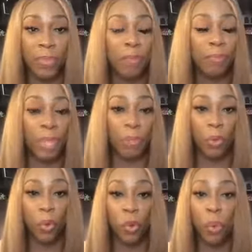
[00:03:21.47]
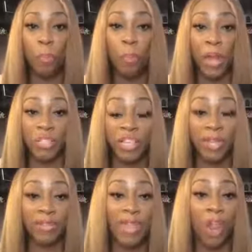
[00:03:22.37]
People who
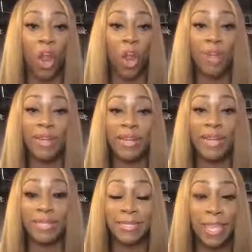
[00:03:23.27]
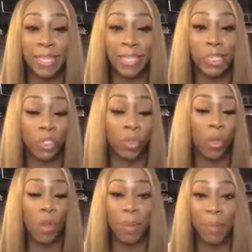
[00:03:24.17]
budget, they are least likely to
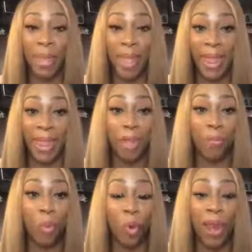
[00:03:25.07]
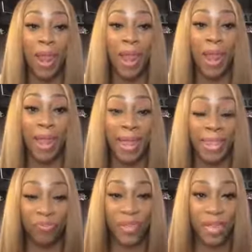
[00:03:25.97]
pay more
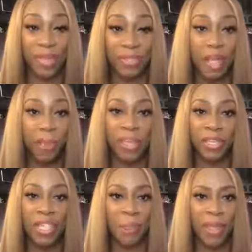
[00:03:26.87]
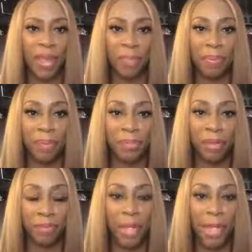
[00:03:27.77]
late fees because they pay their bills
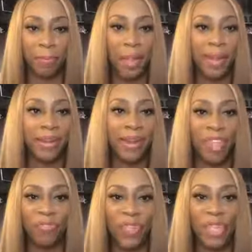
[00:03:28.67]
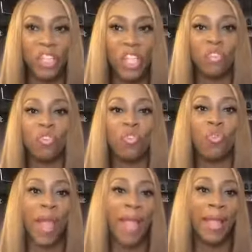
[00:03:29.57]
on time. Late fees is
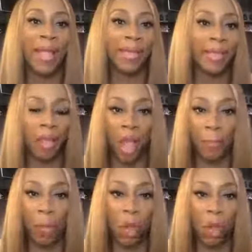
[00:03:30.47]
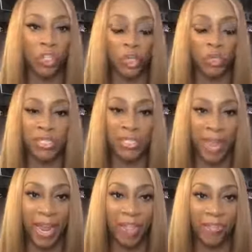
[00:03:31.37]
racking up on your
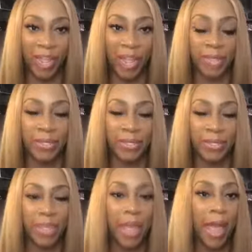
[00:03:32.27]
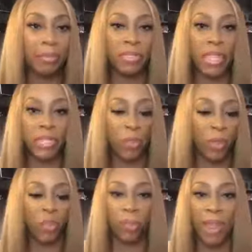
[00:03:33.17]
savings. I'm telling you, whether
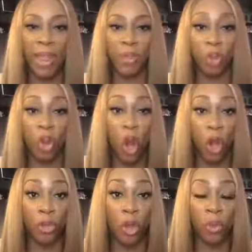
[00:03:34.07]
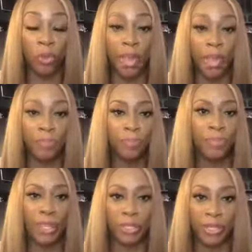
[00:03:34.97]
you're paying your car note late,
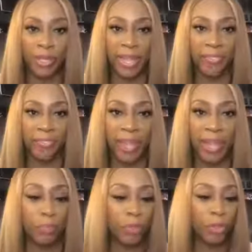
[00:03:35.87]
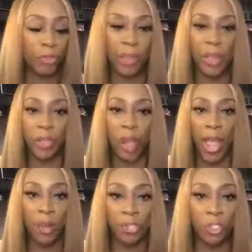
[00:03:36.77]
there's a late fee. You're paying your
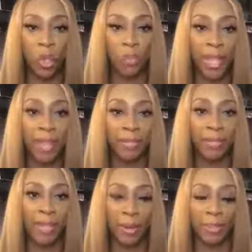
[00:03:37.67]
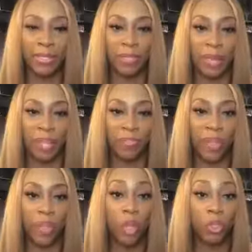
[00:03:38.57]
house note late, there's a late
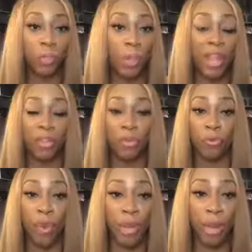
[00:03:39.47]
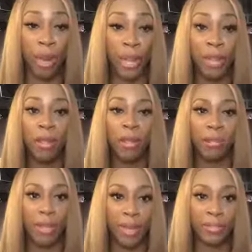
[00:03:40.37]
fee. You're paying your rent late,
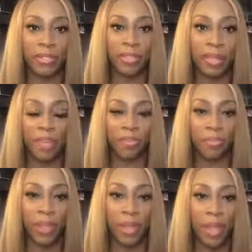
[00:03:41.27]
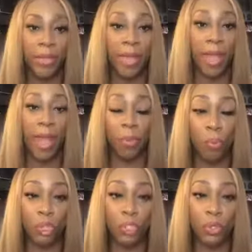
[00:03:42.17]
there's a late fee. Now, I
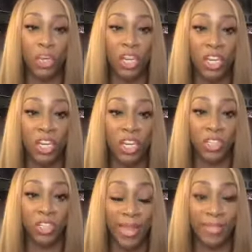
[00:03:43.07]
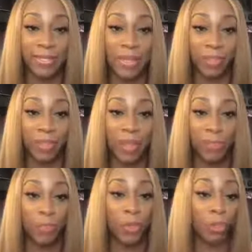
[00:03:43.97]
want you to understand
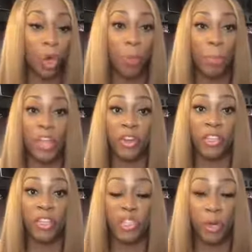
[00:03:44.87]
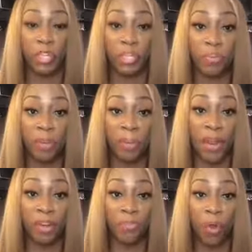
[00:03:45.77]
something. You don't pay your insurance and you've been
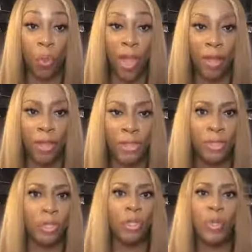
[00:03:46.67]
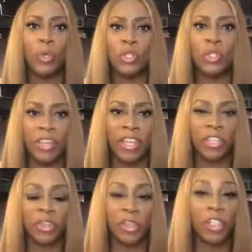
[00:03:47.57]
paying it for a while, you lose all the
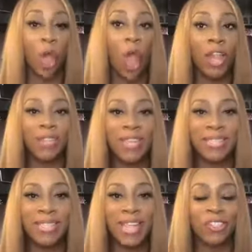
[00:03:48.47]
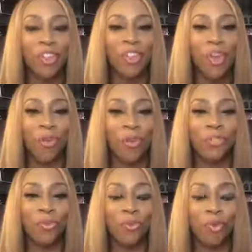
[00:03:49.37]
insurance. All of these things are going
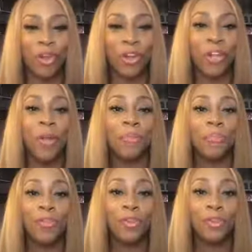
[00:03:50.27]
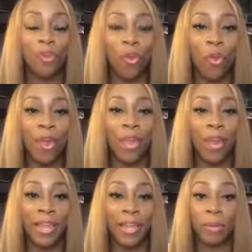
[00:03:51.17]
toward your
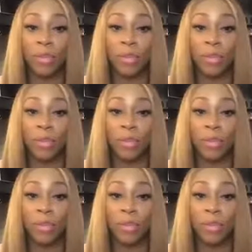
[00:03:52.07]
income.